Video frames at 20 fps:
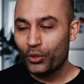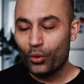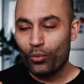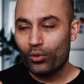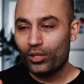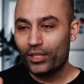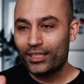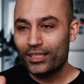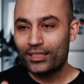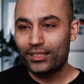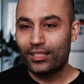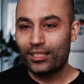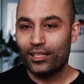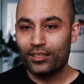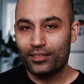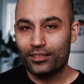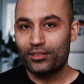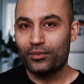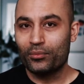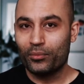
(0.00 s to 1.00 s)
totally
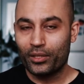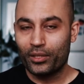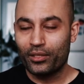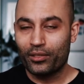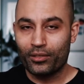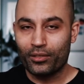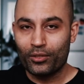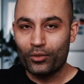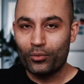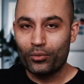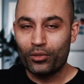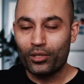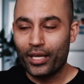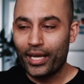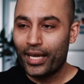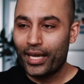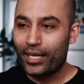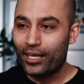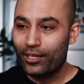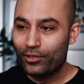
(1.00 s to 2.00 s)
sucks with their Google
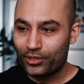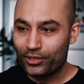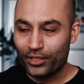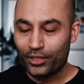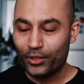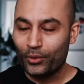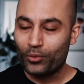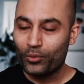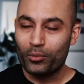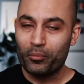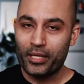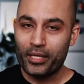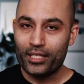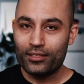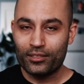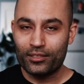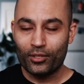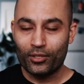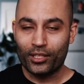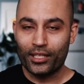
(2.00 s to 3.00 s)
Hangouts and Google
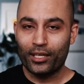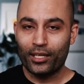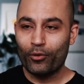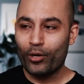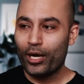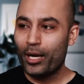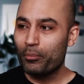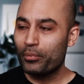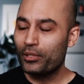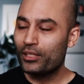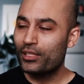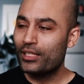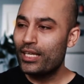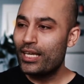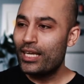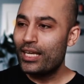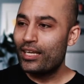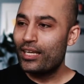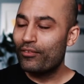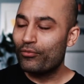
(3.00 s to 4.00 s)
Meets and all that crap,
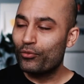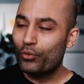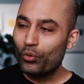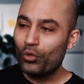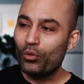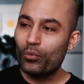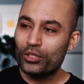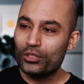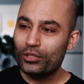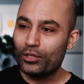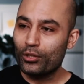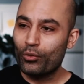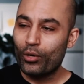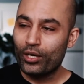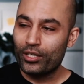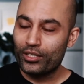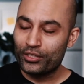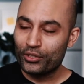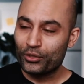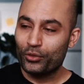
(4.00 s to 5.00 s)
if Google was to acquire